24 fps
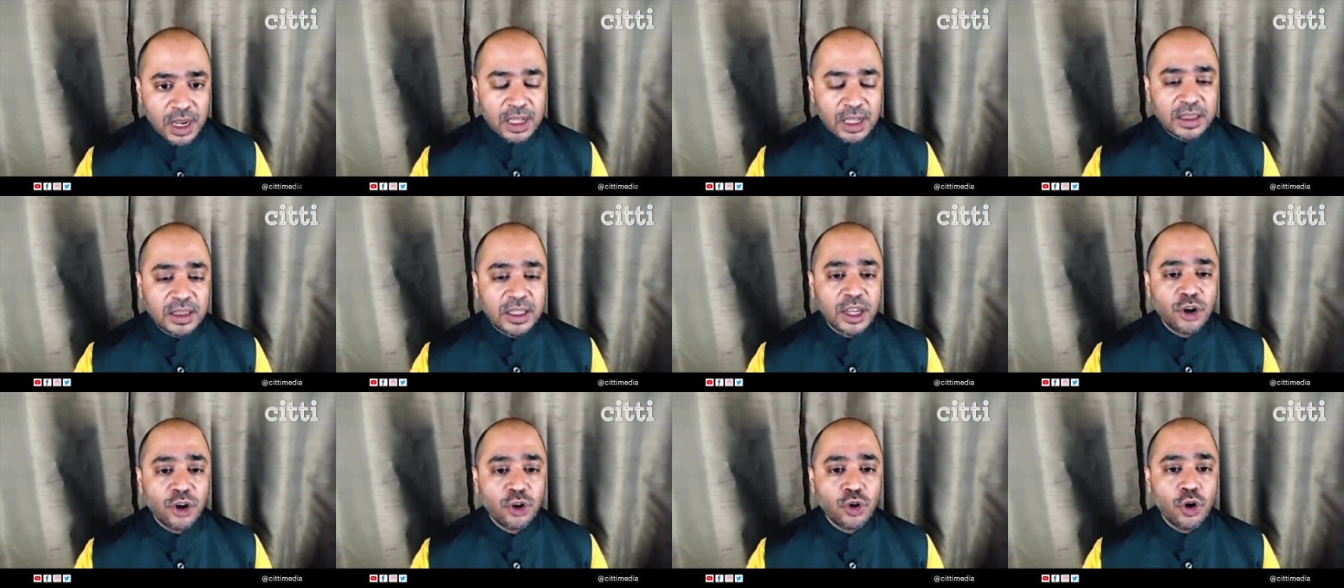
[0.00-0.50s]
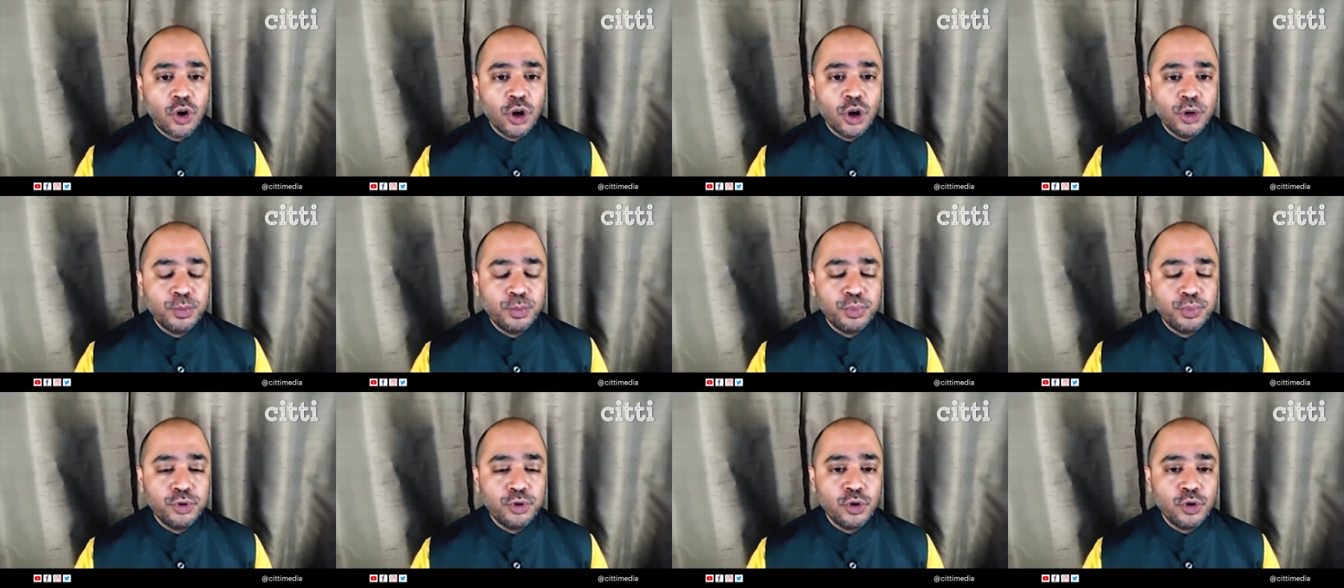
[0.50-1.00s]
They are all
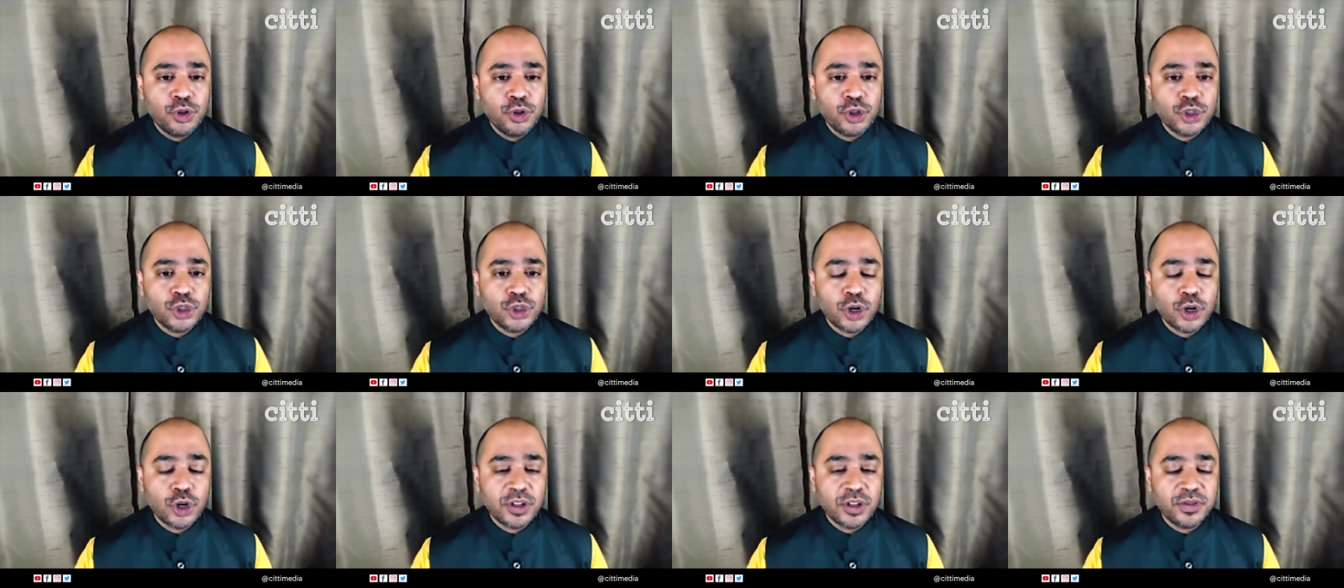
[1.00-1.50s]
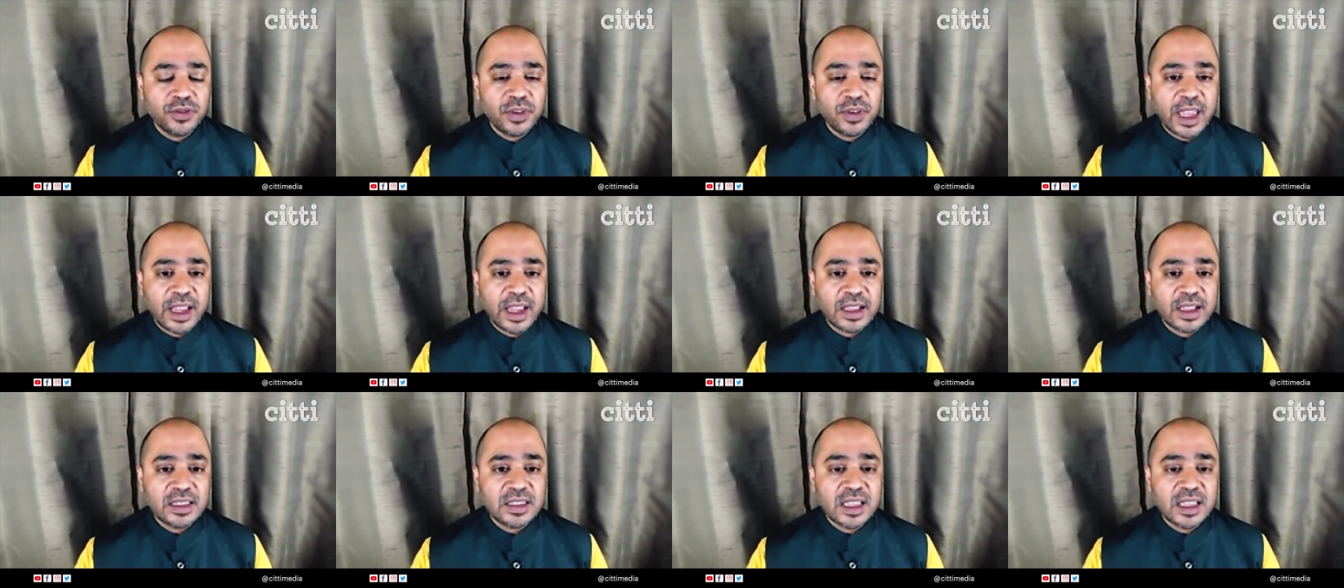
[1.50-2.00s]
prone to sort of
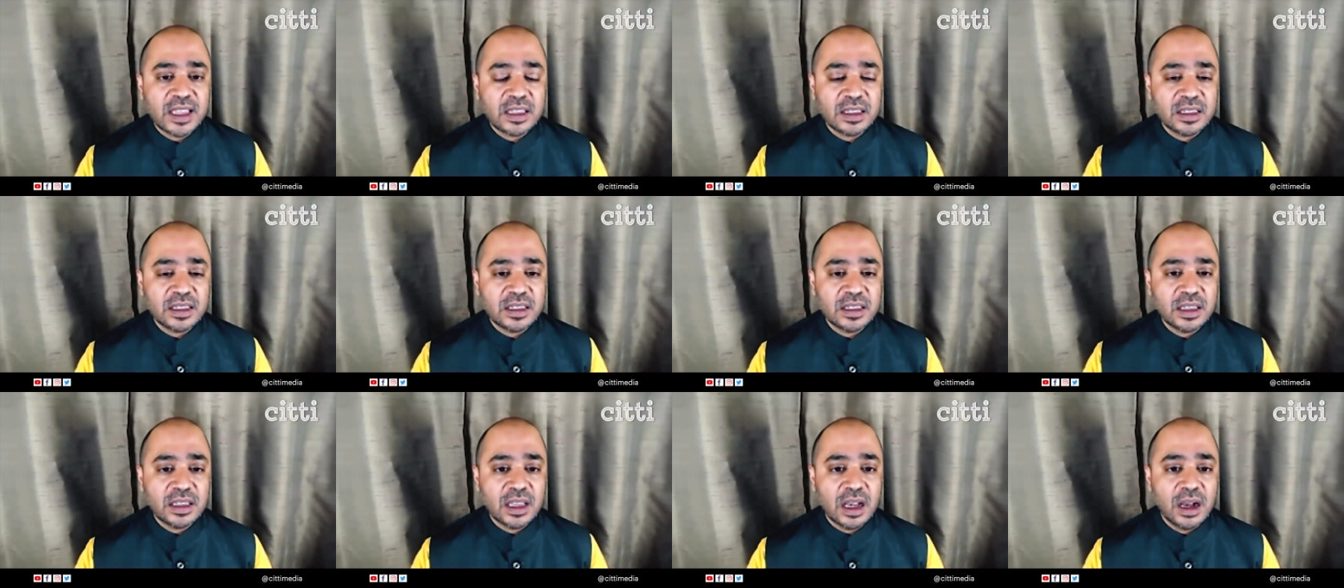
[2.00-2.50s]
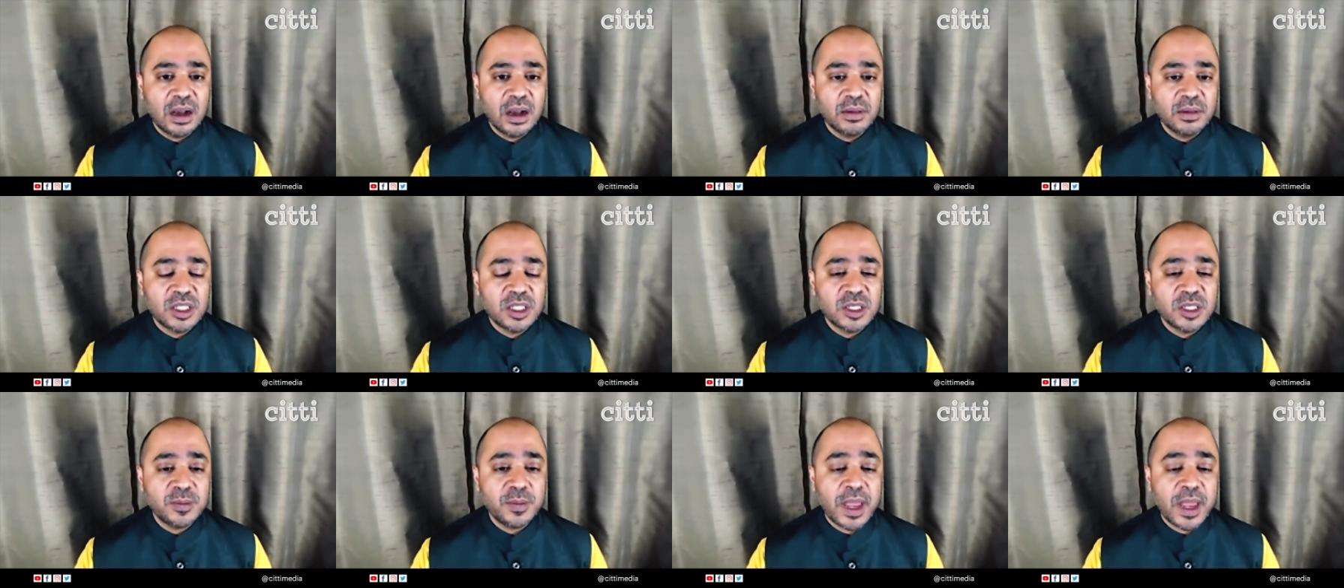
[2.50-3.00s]
excess uh,
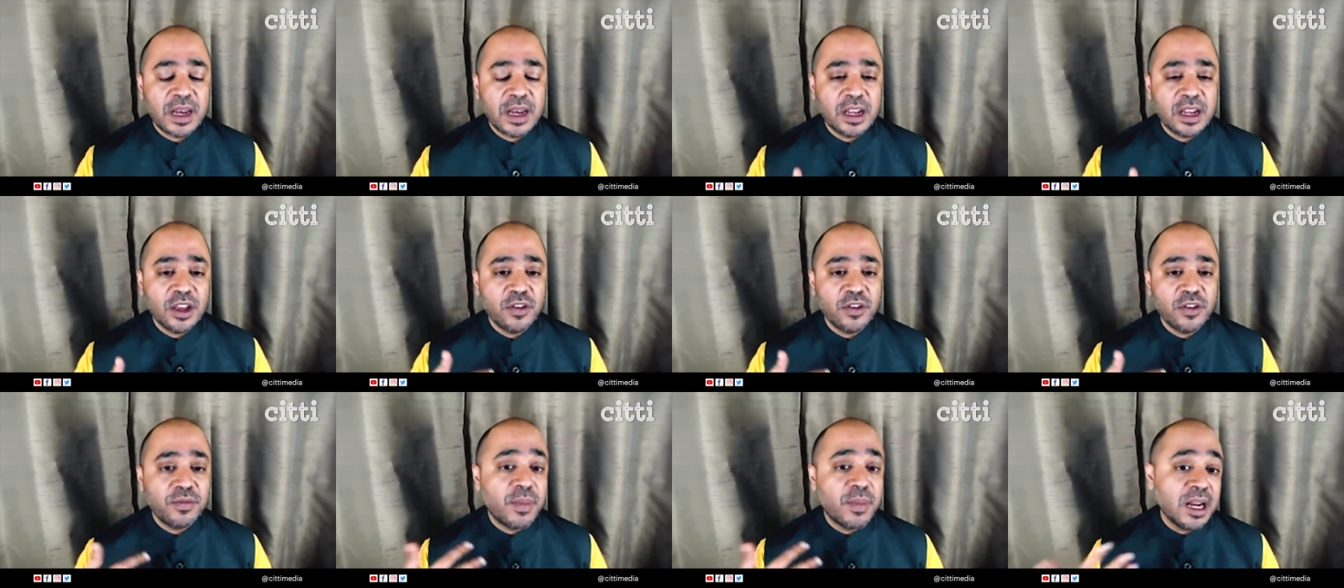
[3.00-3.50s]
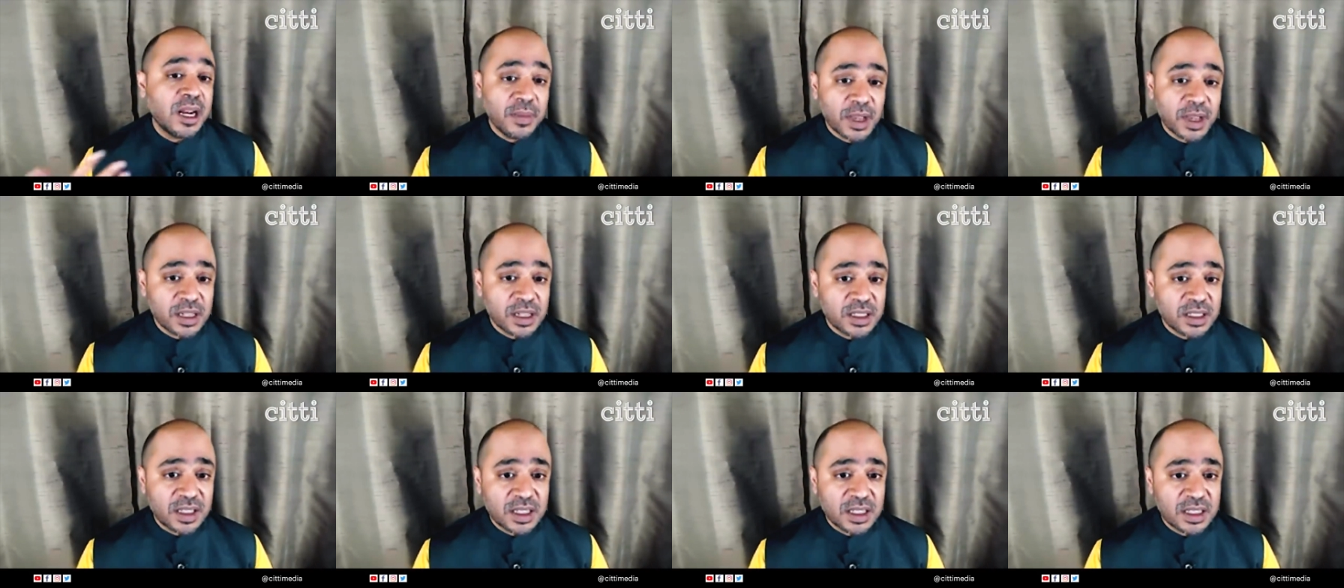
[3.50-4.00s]
spending of money
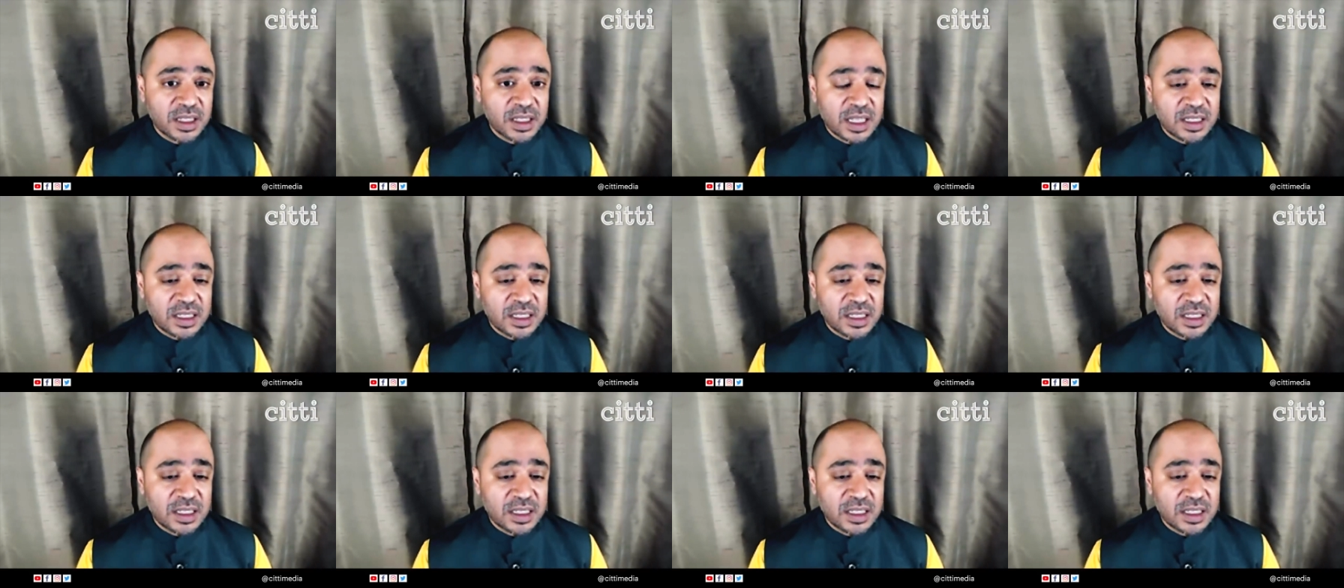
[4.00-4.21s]
because they,